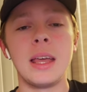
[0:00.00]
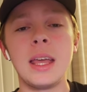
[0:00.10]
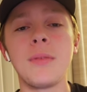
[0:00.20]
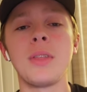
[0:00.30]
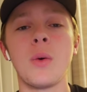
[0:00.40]

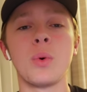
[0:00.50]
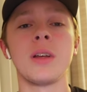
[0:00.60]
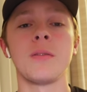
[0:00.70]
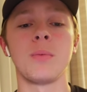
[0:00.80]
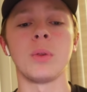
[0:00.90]
If they would
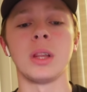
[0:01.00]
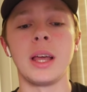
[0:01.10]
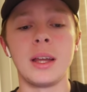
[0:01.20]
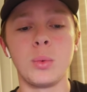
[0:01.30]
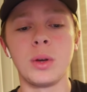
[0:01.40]
have
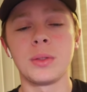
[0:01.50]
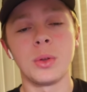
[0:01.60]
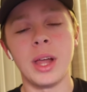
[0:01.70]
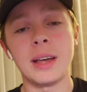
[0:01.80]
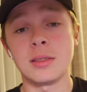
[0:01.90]
led with
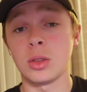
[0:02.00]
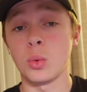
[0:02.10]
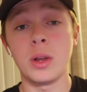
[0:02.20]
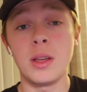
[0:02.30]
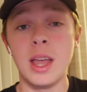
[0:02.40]
the last
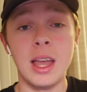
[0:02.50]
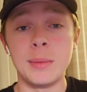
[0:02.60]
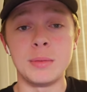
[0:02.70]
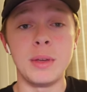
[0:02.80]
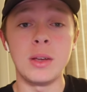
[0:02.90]
three
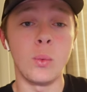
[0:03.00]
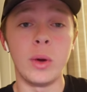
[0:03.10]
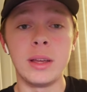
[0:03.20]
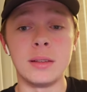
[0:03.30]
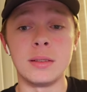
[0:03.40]
games being
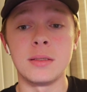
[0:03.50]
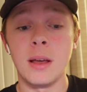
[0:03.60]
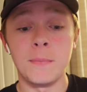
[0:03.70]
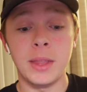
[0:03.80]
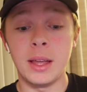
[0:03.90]
wins,
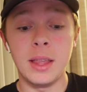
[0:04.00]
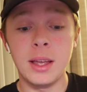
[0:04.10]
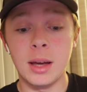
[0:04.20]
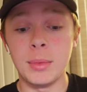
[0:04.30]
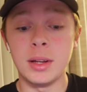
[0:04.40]
and they
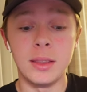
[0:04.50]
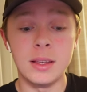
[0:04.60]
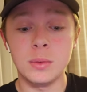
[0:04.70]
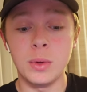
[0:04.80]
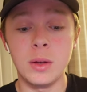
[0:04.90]
come into
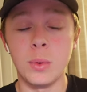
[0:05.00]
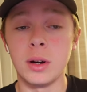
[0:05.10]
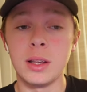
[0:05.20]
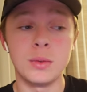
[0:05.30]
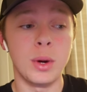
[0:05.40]
this week
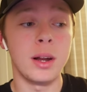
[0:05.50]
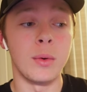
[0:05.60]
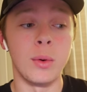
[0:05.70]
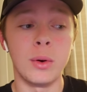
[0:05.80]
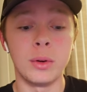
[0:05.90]
where he's ready
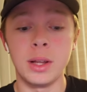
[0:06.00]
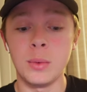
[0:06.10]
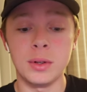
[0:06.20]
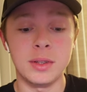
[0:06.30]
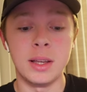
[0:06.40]
to roll and he
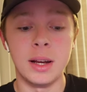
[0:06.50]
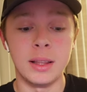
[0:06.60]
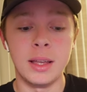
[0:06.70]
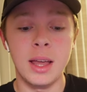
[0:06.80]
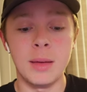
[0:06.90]
wants to get
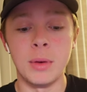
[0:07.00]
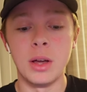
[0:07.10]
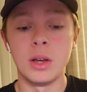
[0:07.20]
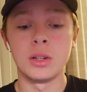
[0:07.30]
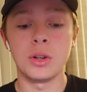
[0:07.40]
in the game,
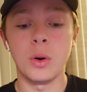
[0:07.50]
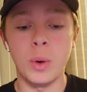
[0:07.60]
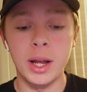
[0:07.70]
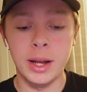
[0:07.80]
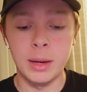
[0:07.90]
sure,
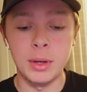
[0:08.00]
why not?